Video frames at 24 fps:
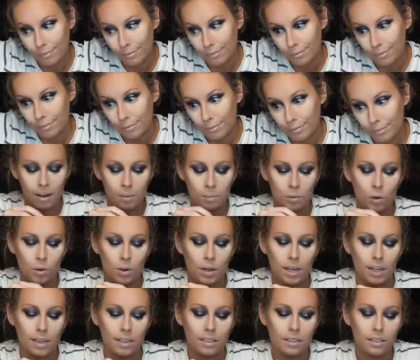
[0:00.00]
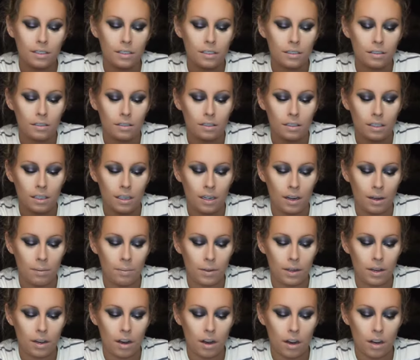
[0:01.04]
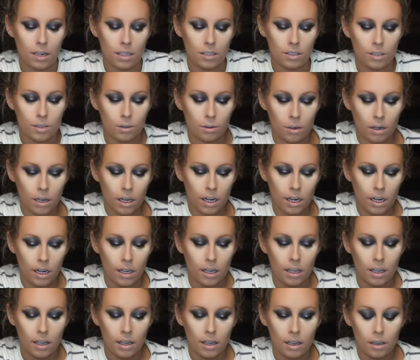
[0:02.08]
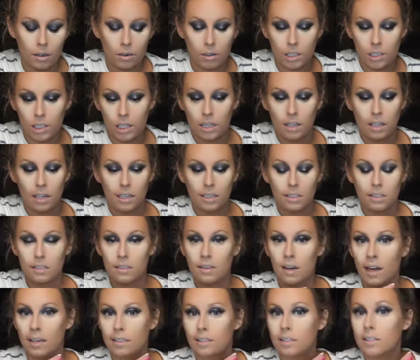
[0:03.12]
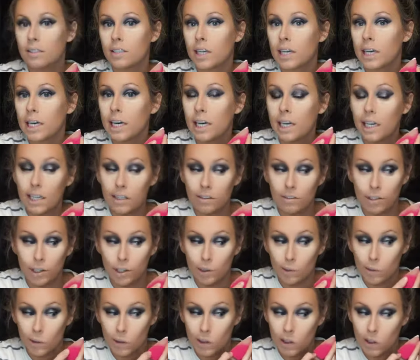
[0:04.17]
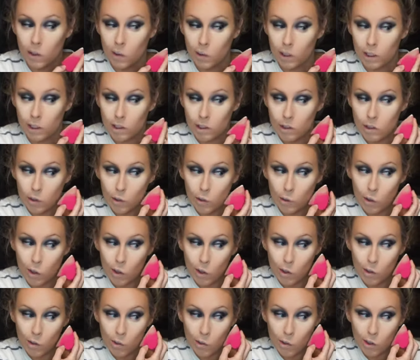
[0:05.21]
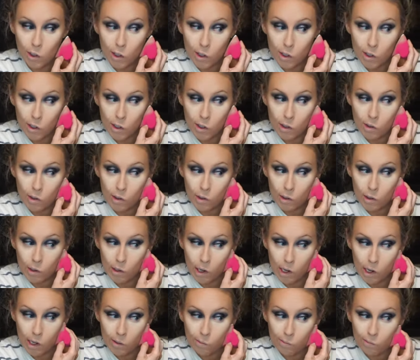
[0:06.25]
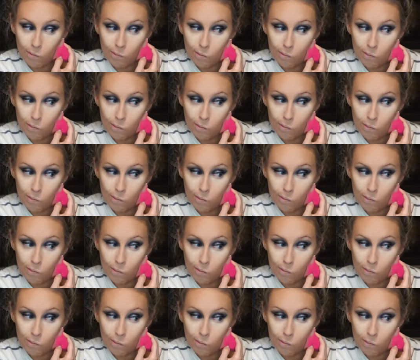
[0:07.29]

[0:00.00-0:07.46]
And I'm going to clean up the contour, which I think is necessary if you're really going to contour a lot.